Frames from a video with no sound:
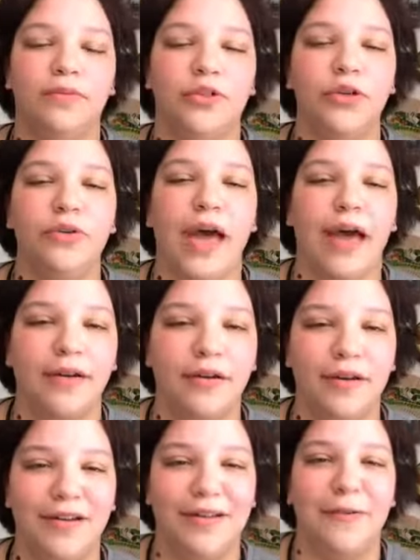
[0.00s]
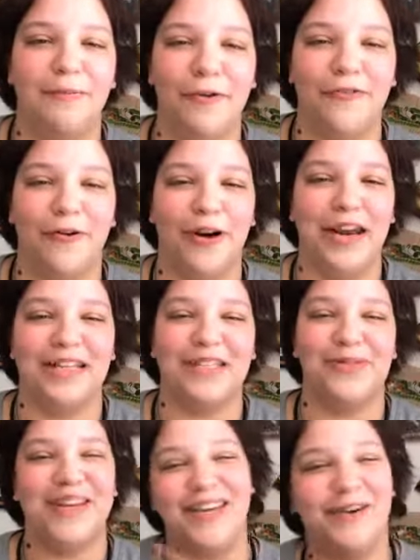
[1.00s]
Do that before
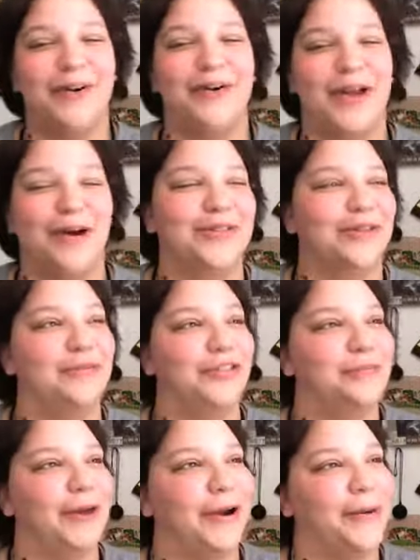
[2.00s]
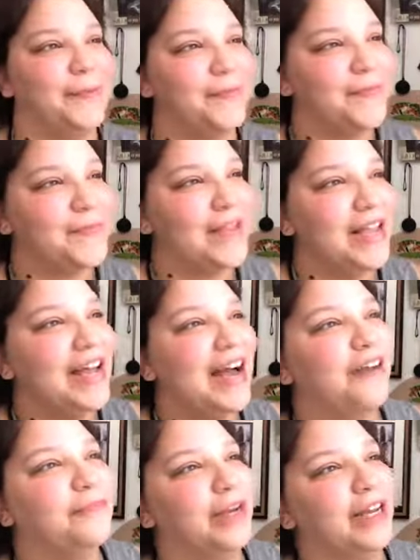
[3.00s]
next week. It will go so much better.
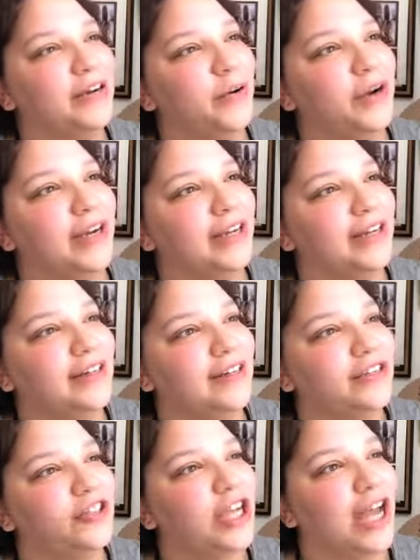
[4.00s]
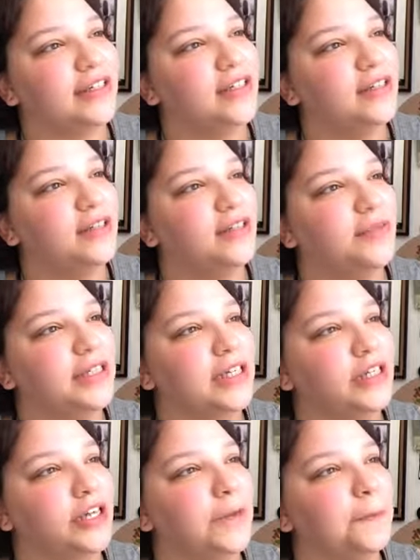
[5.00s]
I've been ignoring chat. Let me
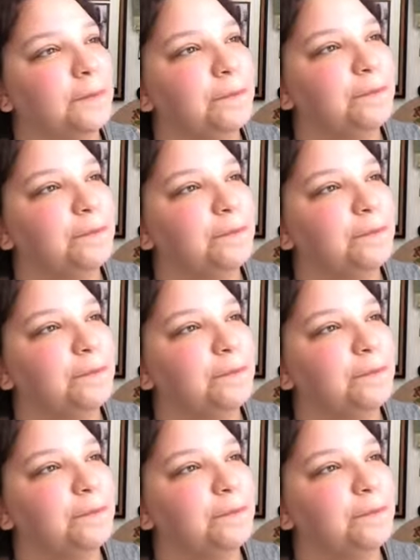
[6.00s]
take a look.